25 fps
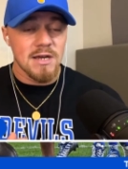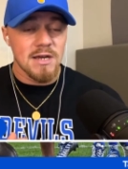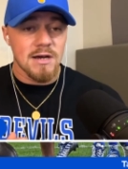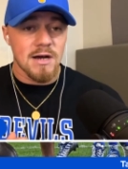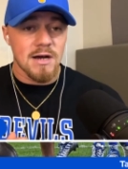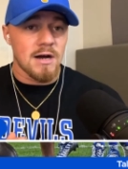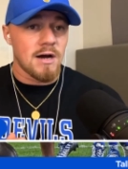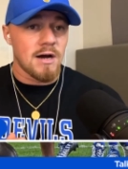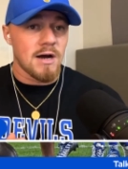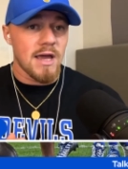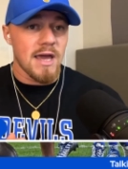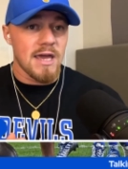
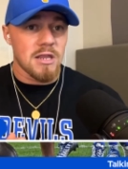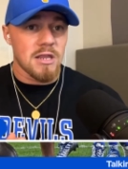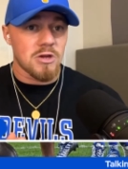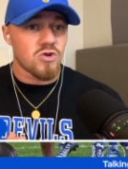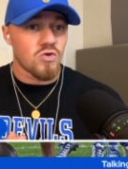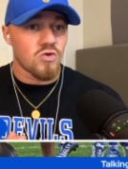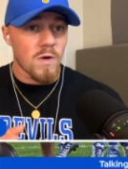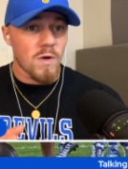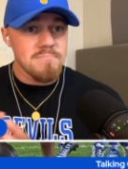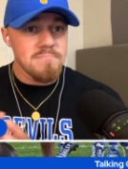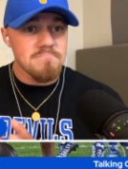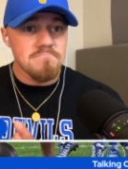uh, and a
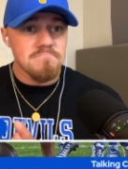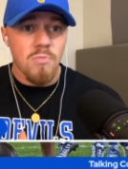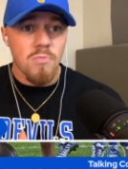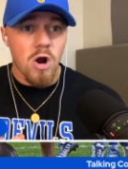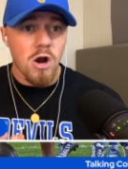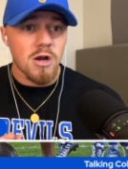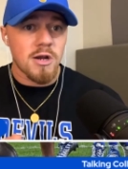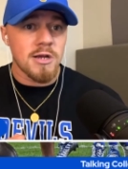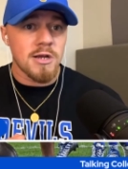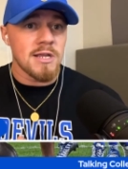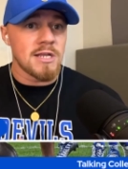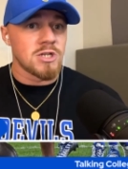great
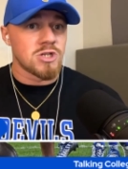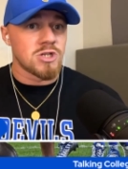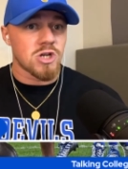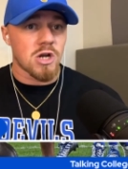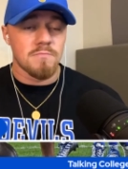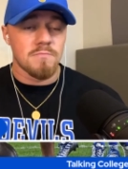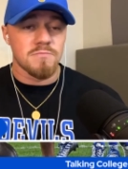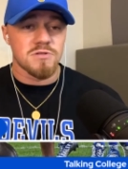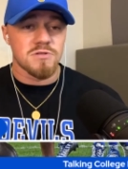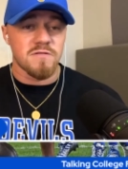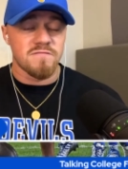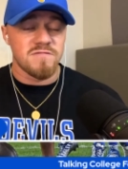market in
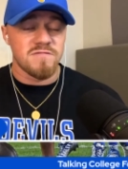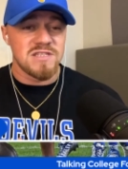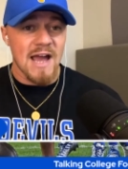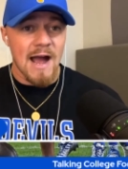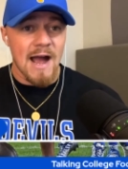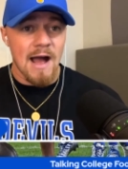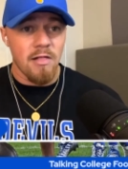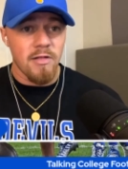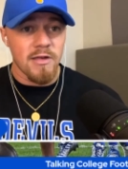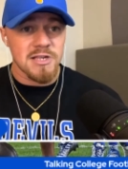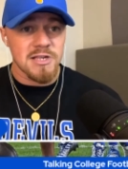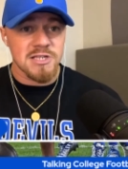terms of
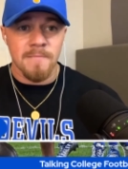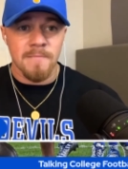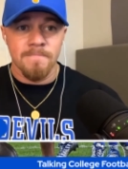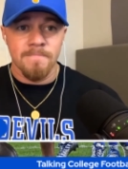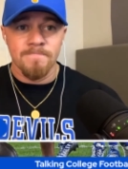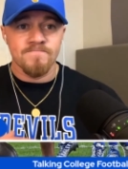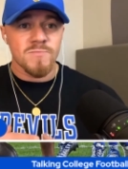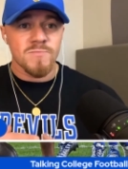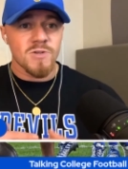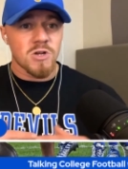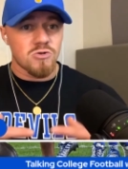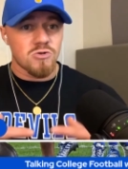Dallas,
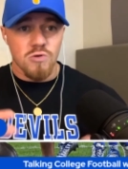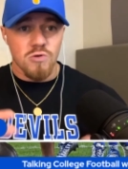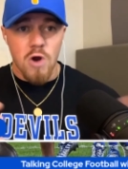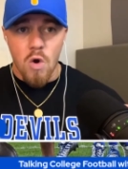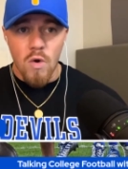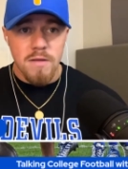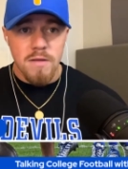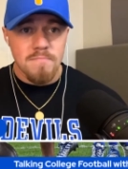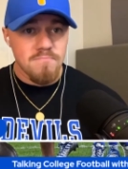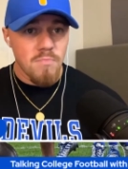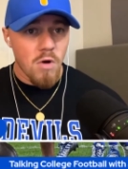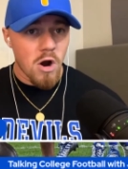
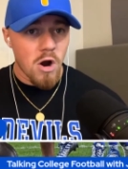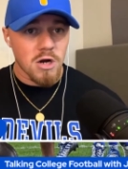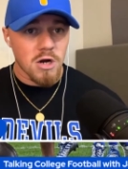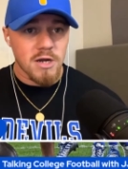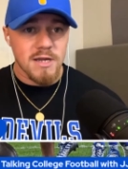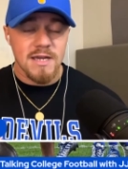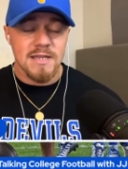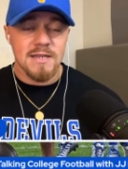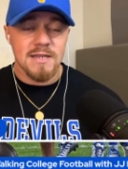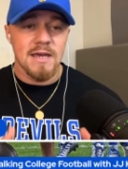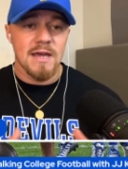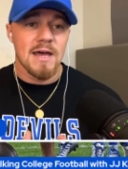growing
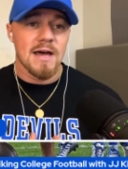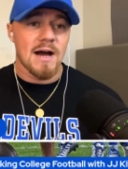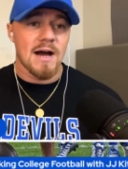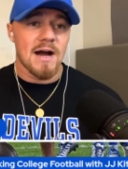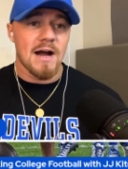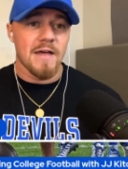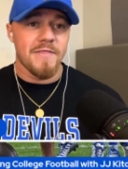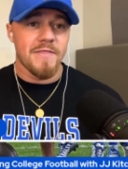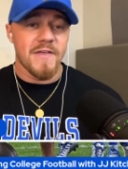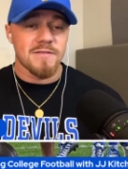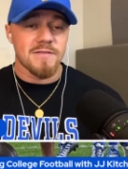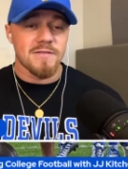market.
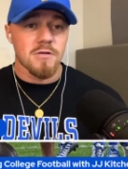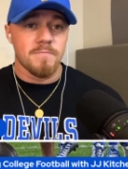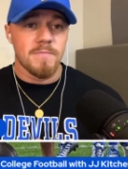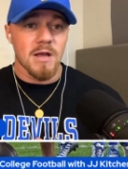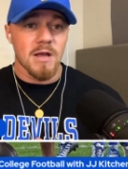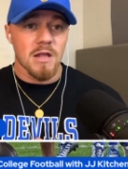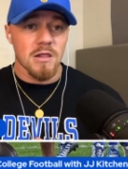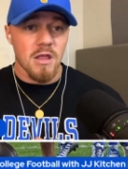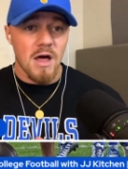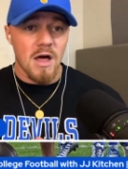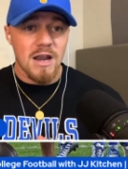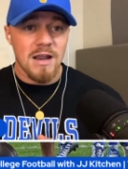I think there'd be
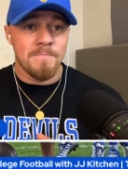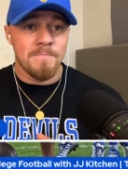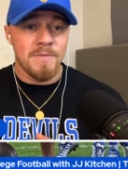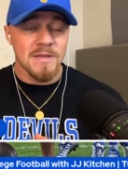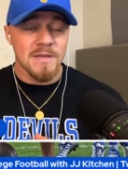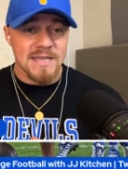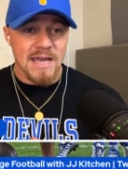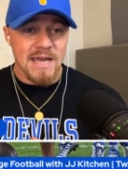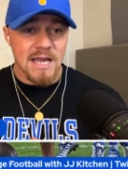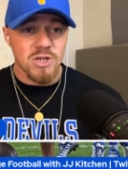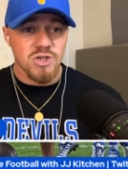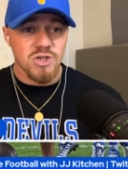a lot of
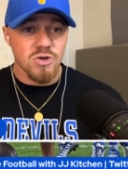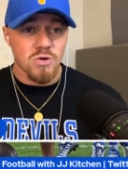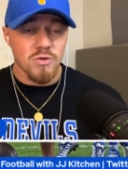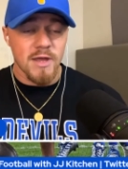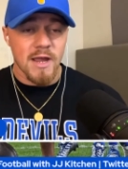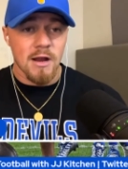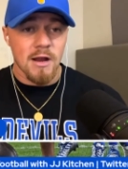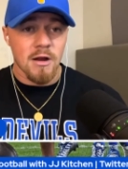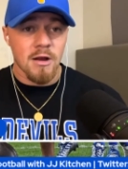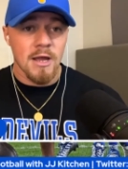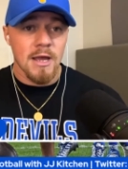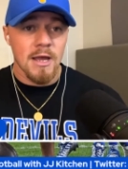potential
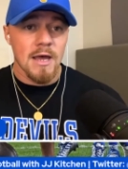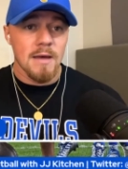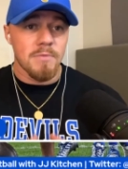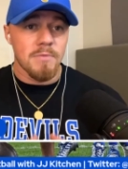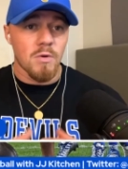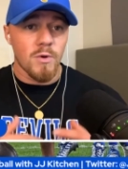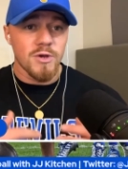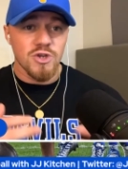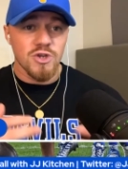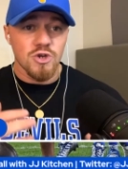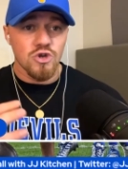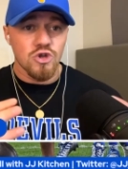there.
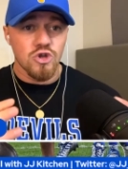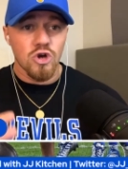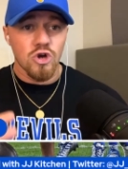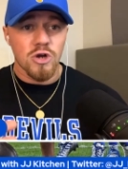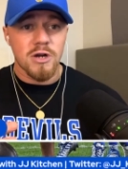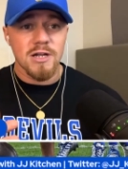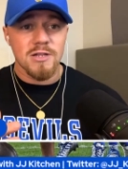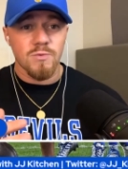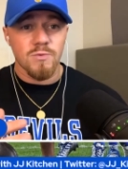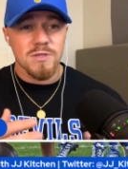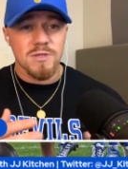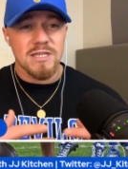But when you
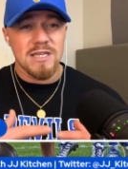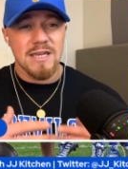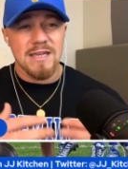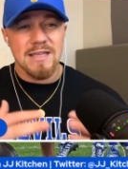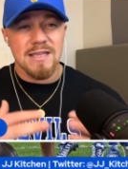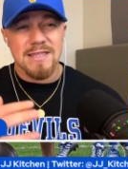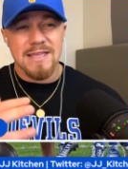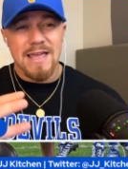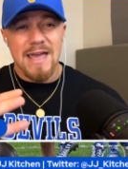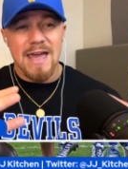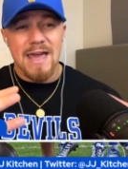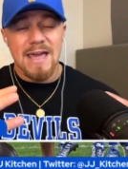look at what the,
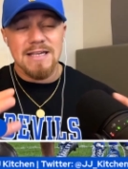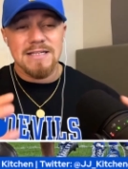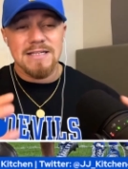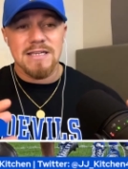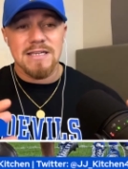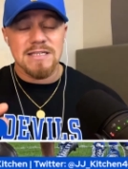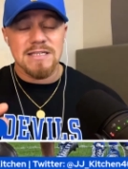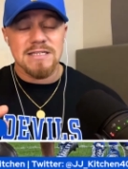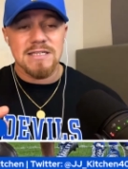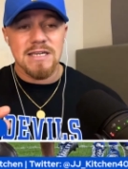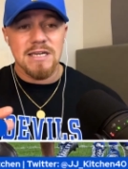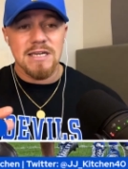the
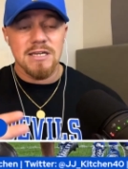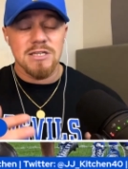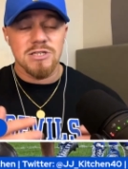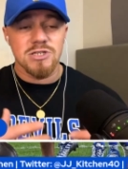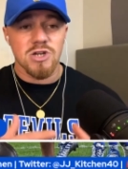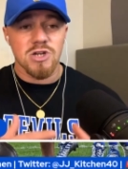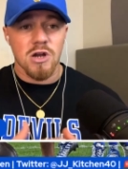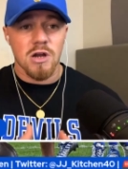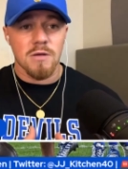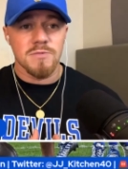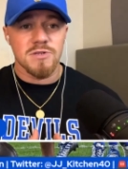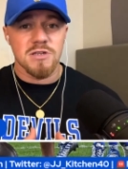ACC in
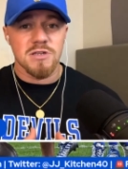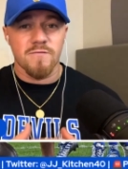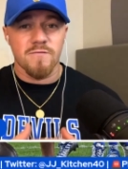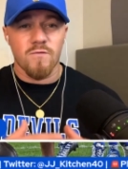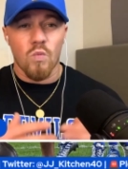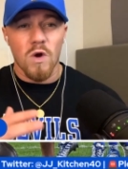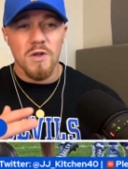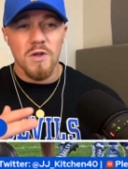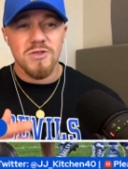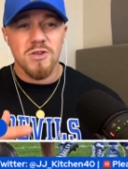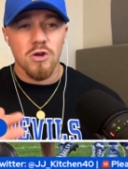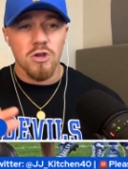terms of
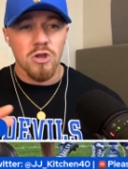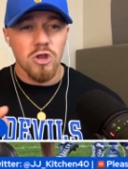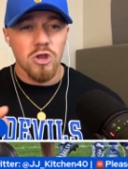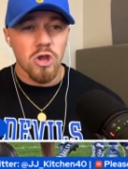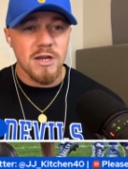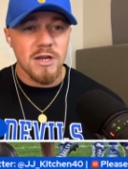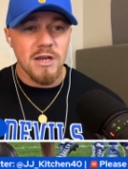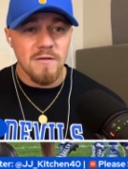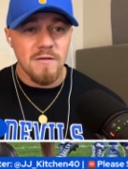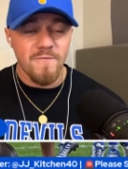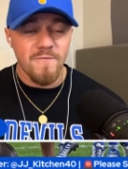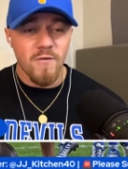what they're
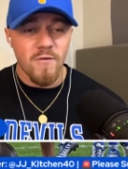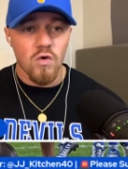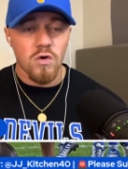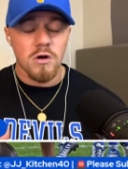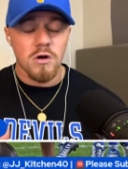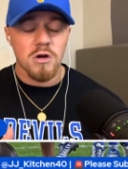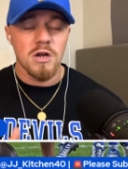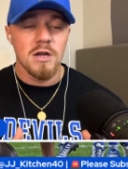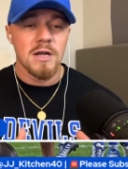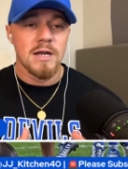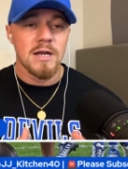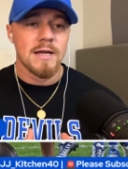looking
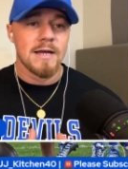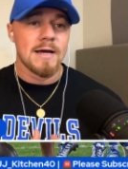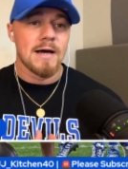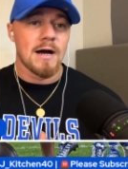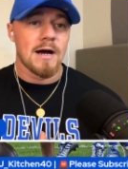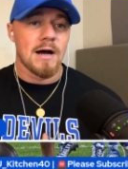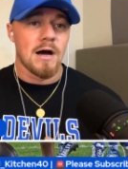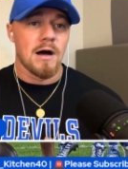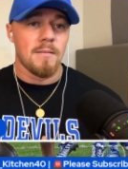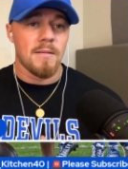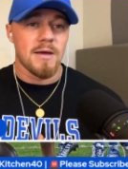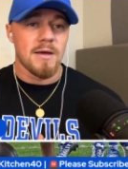for,
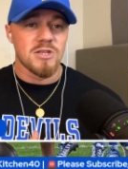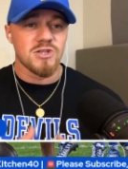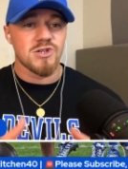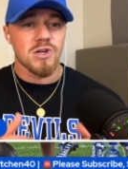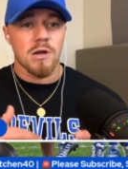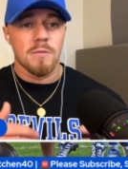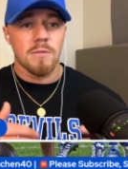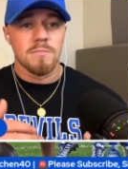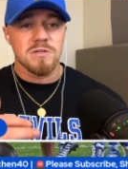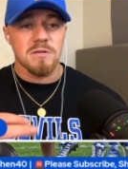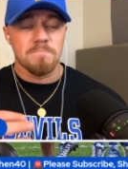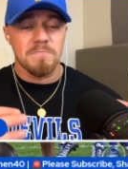um, in
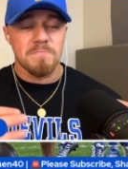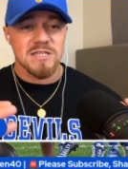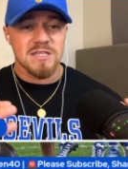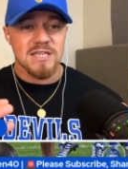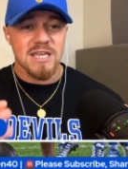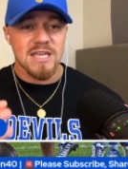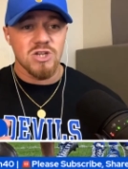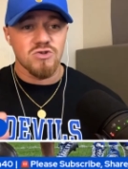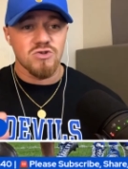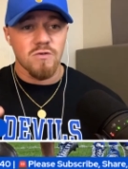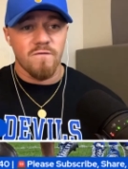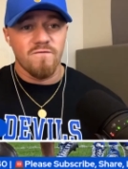terms of
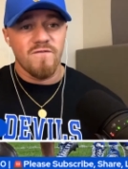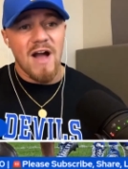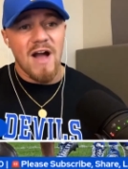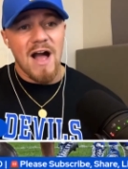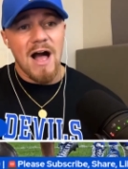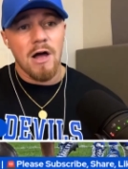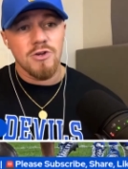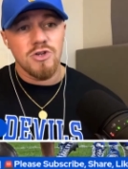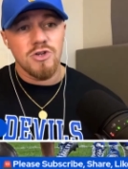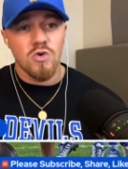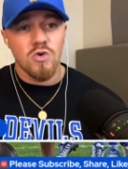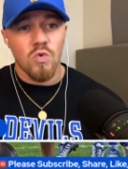potential
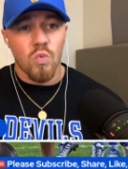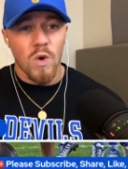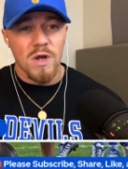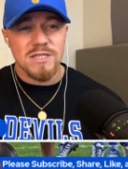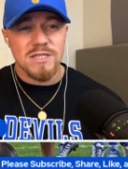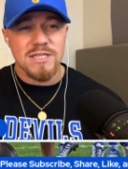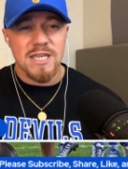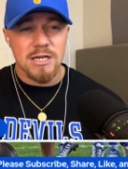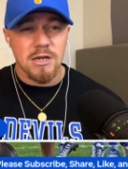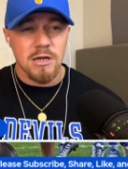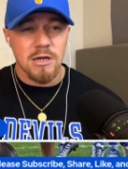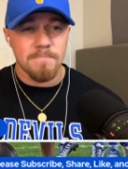value,
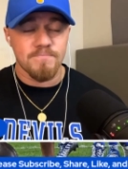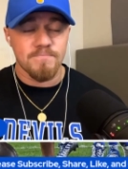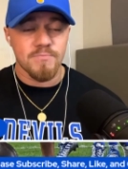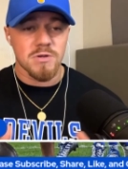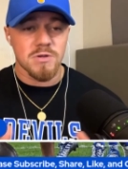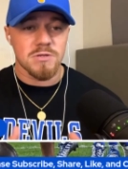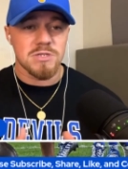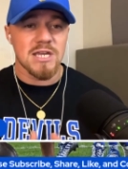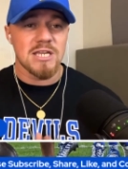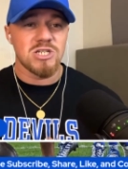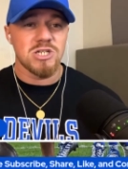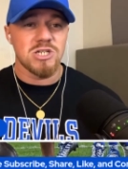what that could
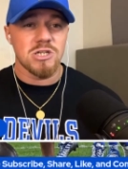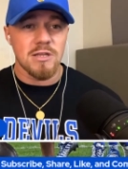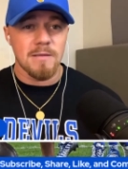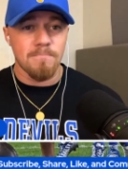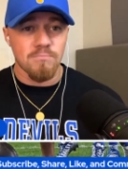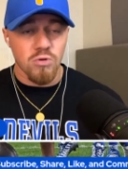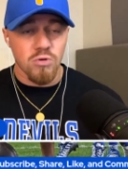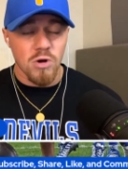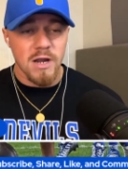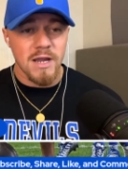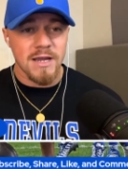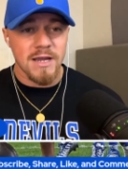potentially
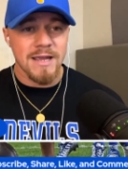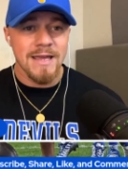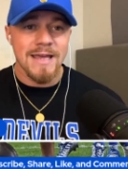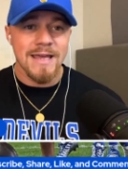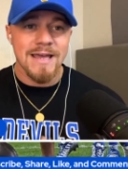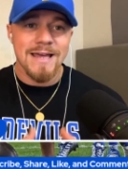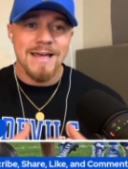bring,